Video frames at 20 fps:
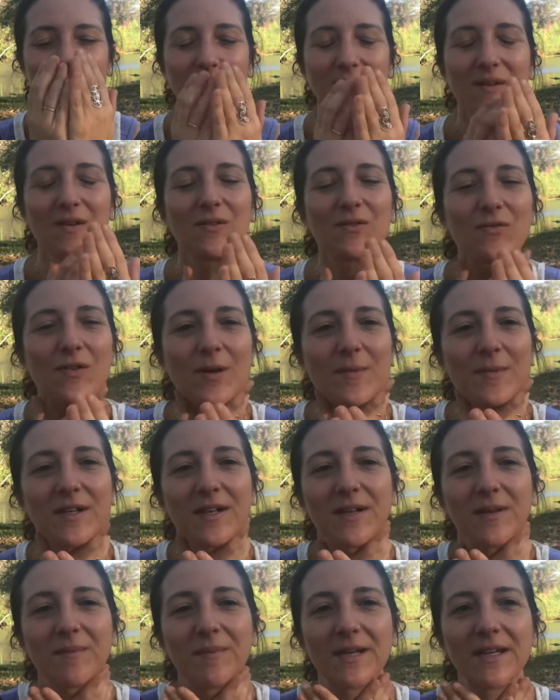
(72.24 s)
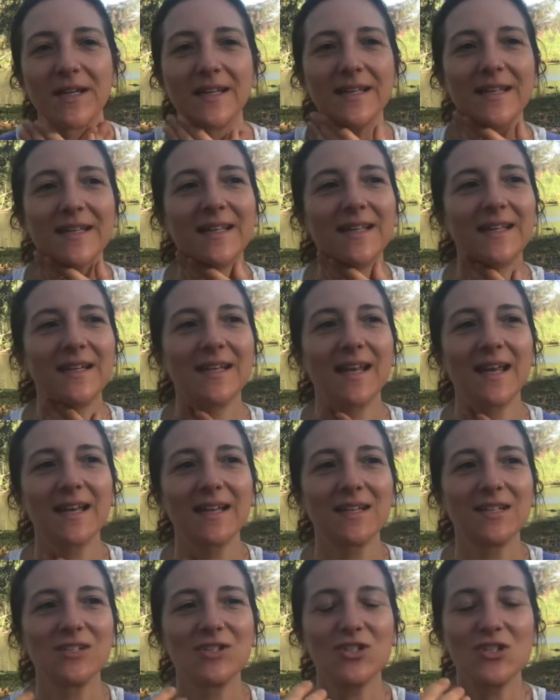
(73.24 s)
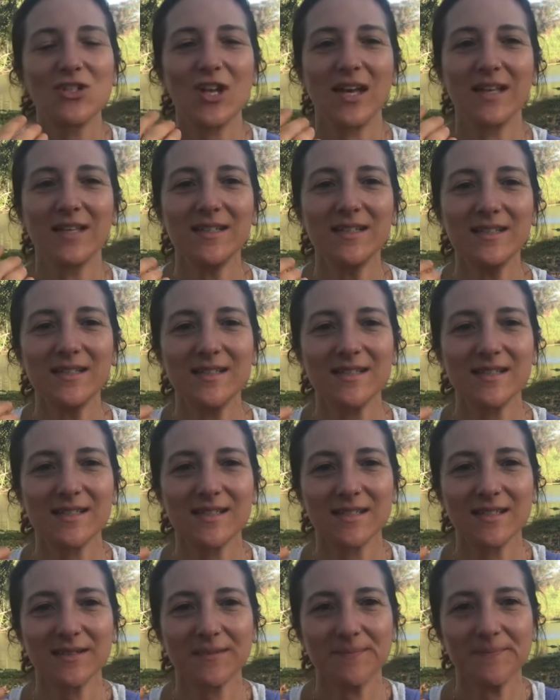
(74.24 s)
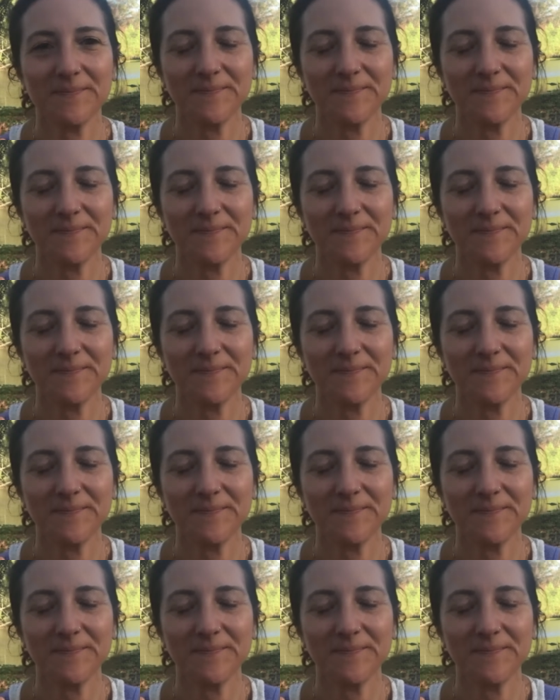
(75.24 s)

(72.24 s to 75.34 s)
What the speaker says: And rub it on my neck and chest.